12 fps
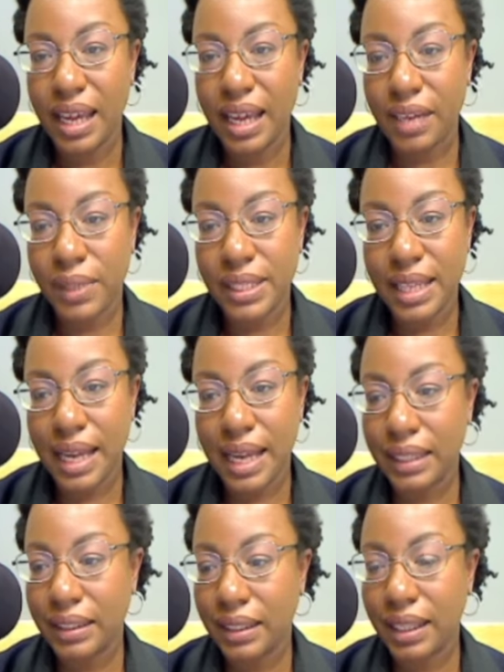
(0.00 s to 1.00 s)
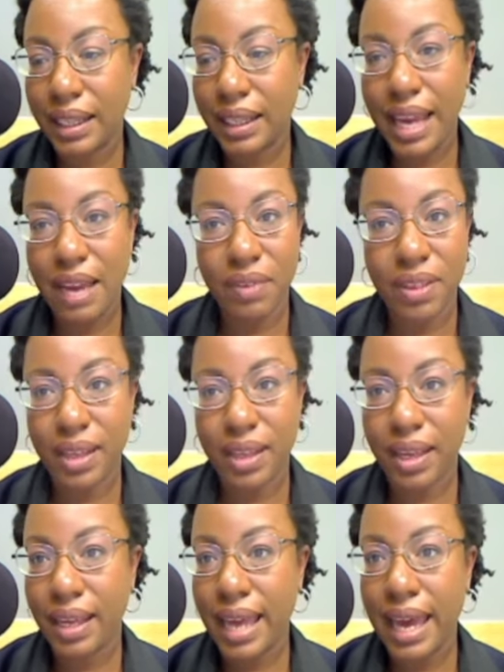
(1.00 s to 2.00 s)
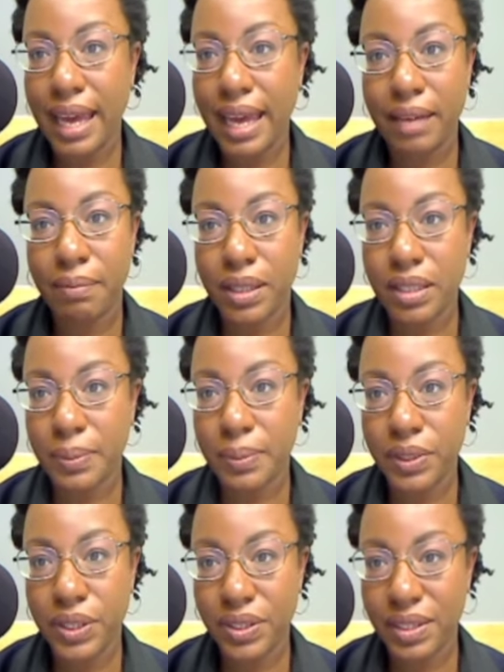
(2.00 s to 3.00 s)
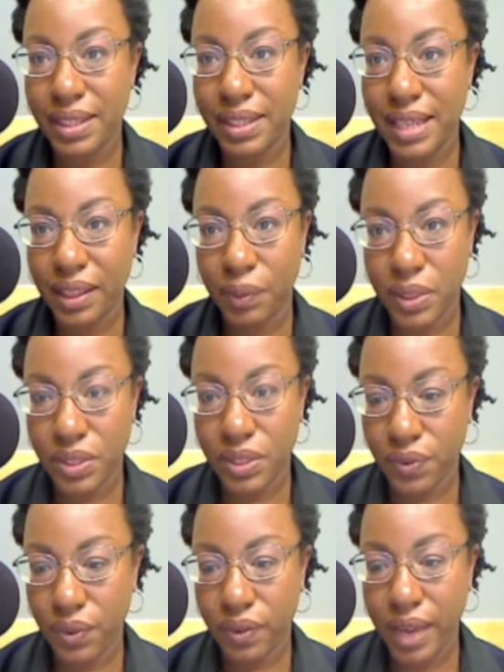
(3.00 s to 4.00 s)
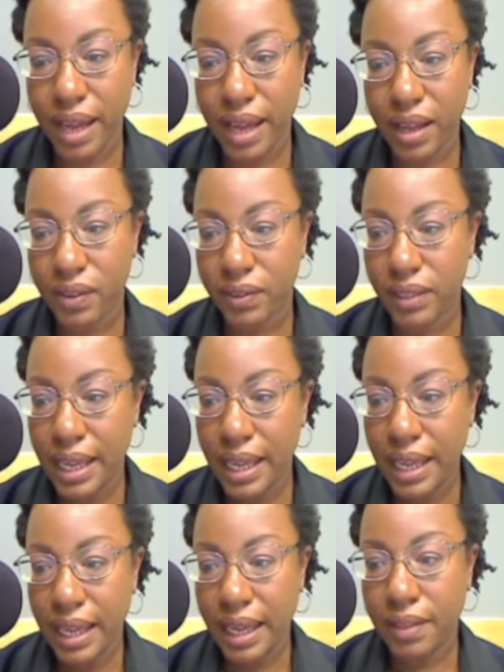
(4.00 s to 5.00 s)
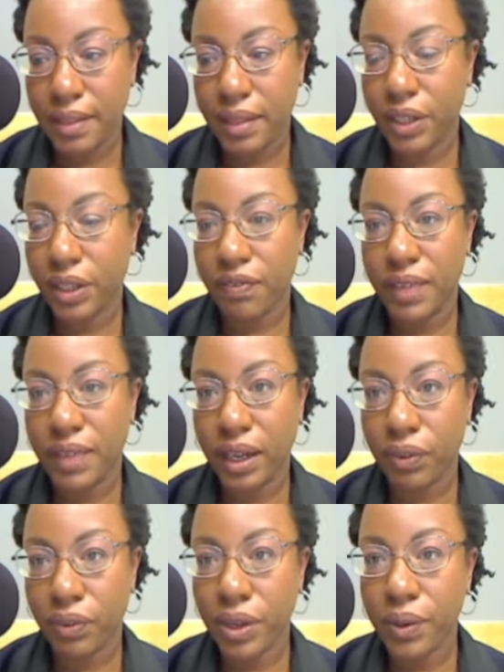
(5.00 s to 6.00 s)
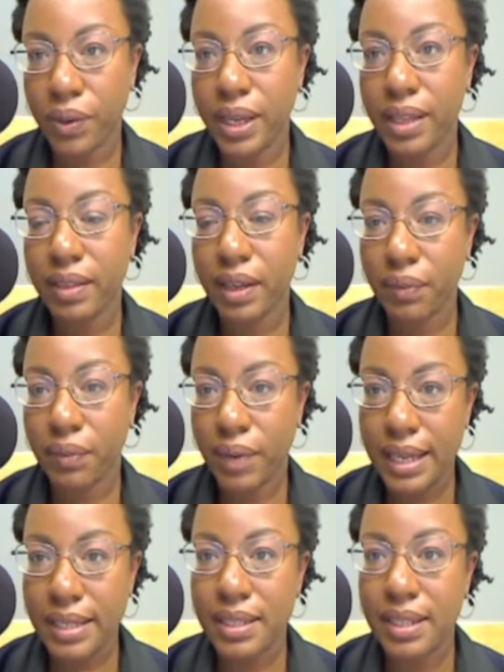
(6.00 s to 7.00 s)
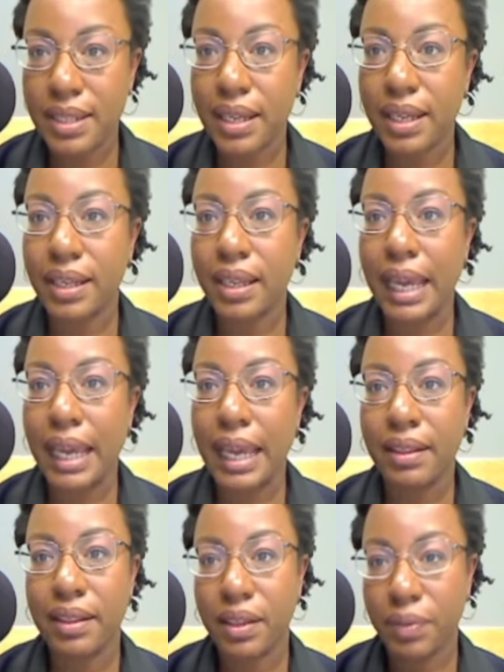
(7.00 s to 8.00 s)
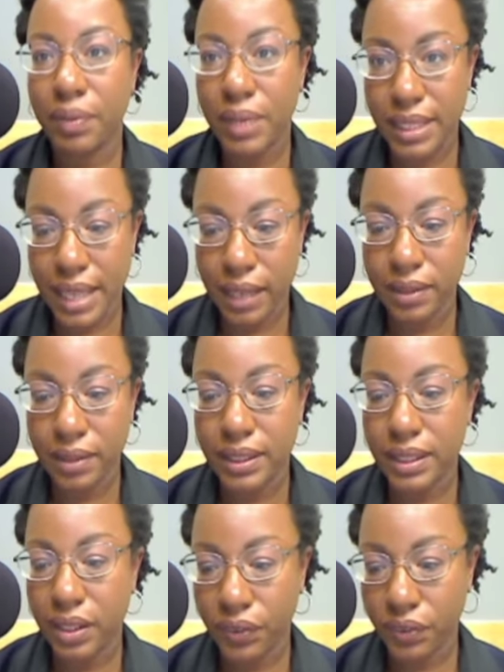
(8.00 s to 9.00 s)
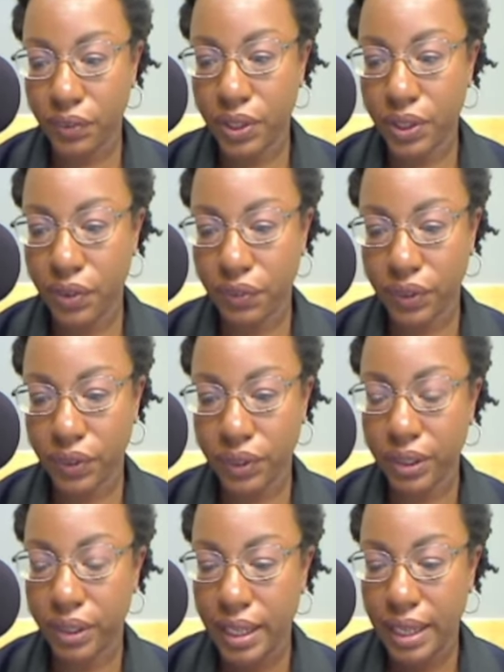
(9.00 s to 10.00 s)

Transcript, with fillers: and recycling, everything had multiple uses. Nothing was thrown out. And they if they didn't grow it, they raised it and then they recycled it over and over.